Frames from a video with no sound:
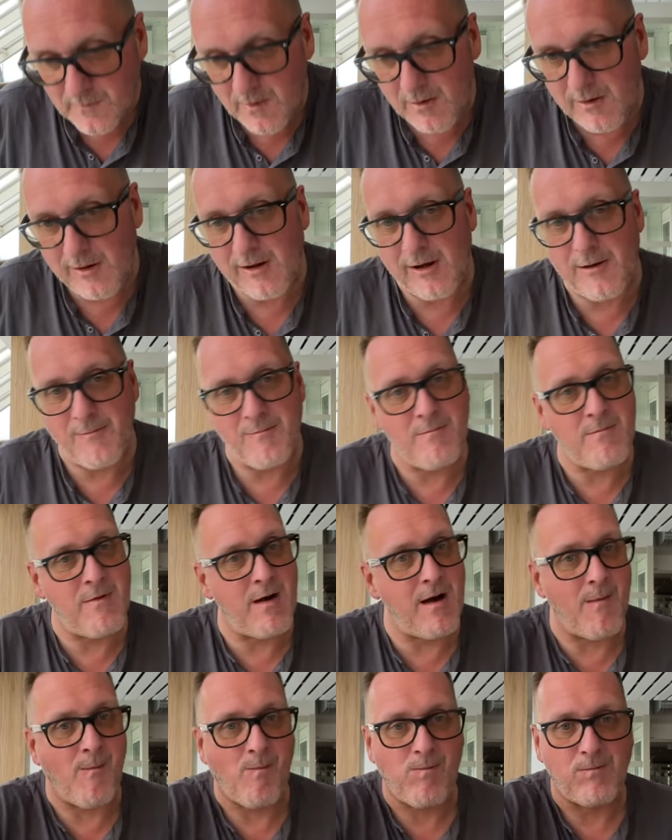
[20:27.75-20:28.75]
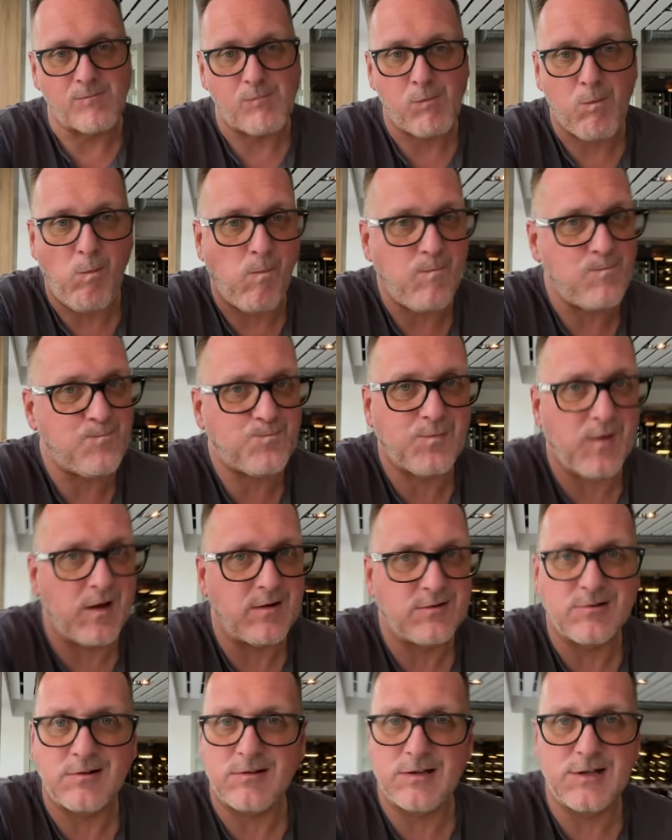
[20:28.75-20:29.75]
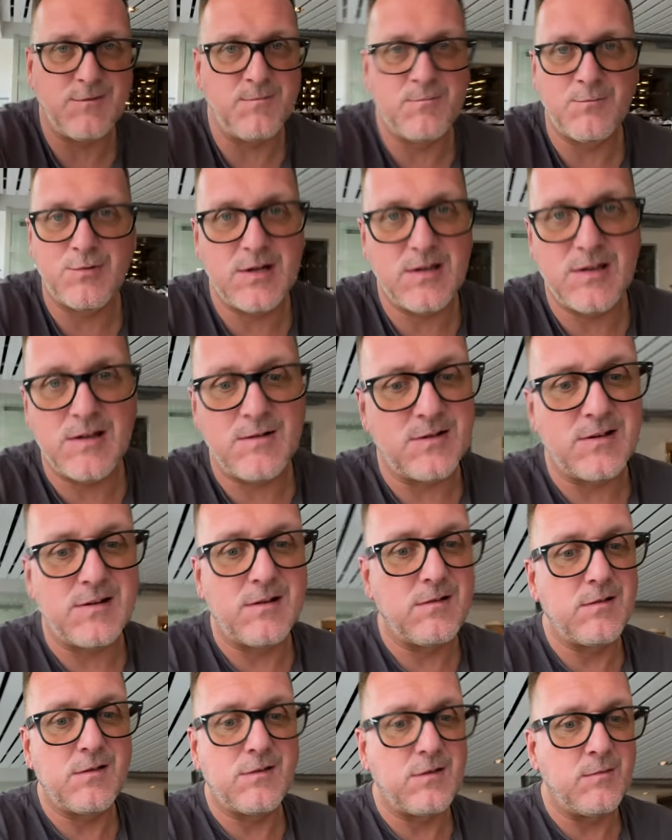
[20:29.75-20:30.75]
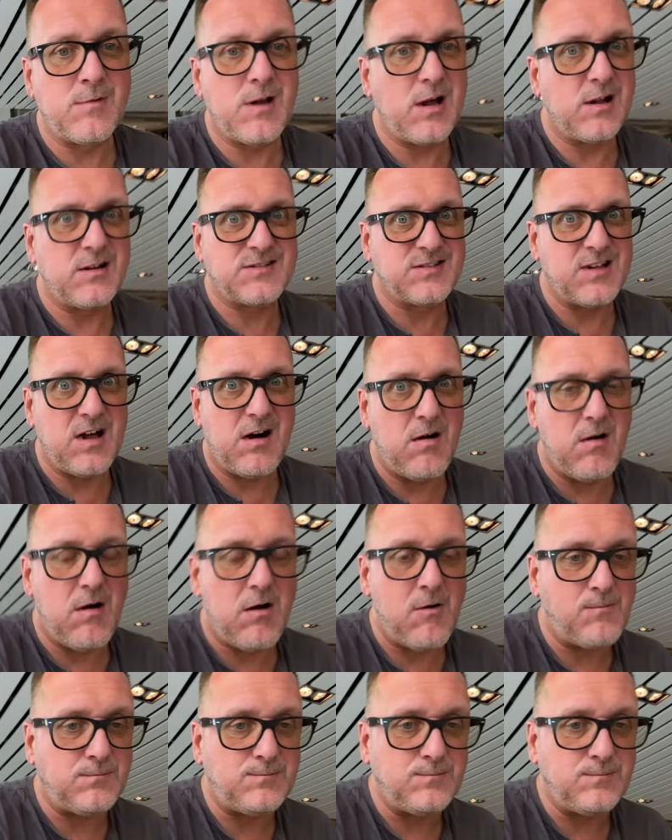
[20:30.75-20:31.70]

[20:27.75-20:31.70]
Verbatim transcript: Oh, man. I can't even breathe in to do the thumbnail. It's that hot.